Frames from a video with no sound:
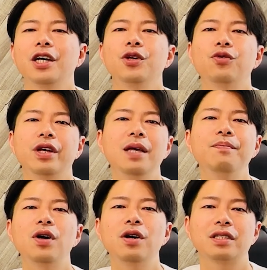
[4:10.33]
your
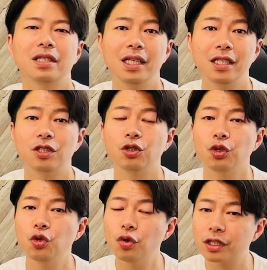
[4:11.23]
inbox is your